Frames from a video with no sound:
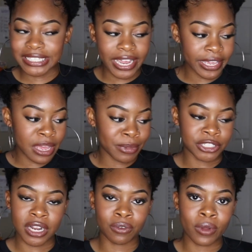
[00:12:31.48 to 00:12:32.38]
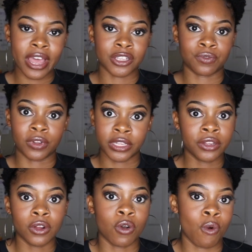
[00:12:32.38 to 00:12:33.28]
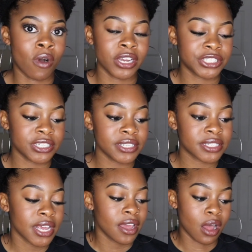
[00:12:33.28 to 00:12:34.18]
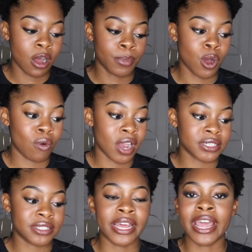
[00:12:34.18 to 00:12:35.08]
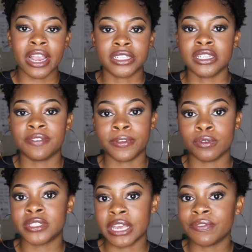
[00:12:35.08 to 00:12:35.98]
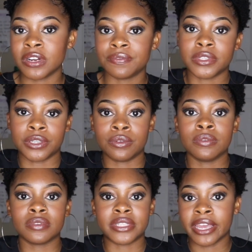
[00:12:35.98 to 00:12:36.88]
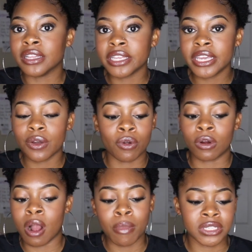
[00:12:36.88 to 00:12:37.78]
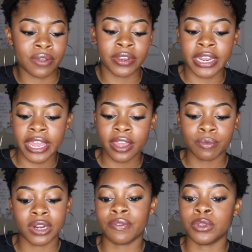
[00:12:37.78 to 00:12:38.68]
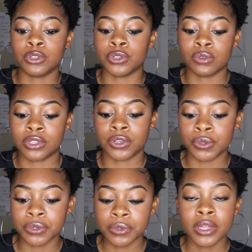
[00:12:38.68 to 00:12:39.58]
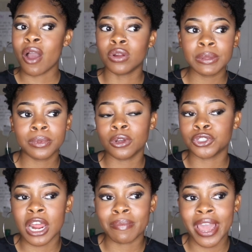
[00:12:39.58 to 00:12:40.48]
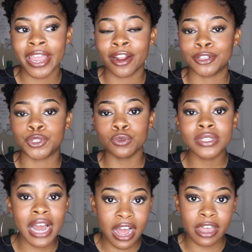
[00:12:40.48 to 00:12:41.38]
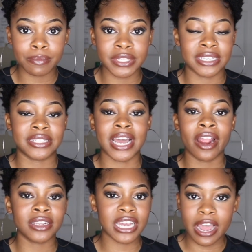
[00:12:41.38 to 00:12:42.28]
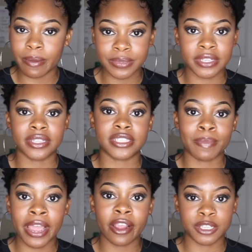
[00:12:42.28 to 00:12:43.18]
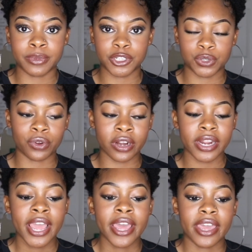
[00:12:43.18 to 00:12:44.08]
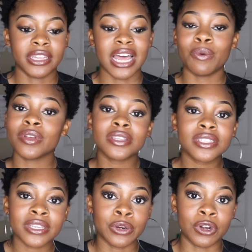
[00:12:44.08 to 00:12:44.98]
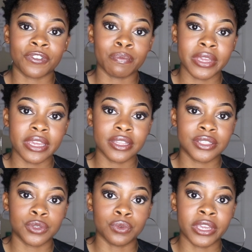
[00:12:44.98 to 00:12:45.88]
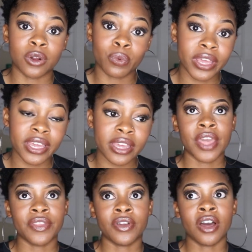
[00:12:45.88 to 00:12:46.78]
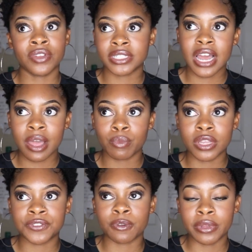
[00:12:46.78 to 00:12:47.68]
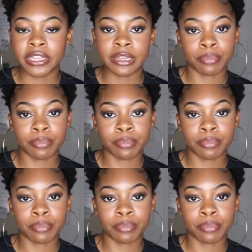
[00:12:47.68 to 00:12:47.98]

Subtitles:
I Am in general has really good co-washes. Co-washes that actually feel safe enough to use daily or almost every day, whatever you choose to do. I only blow dried my hair 2 times this entire time since my hair has been short, and that was in order for me to get a wig, and then the other time was for me to get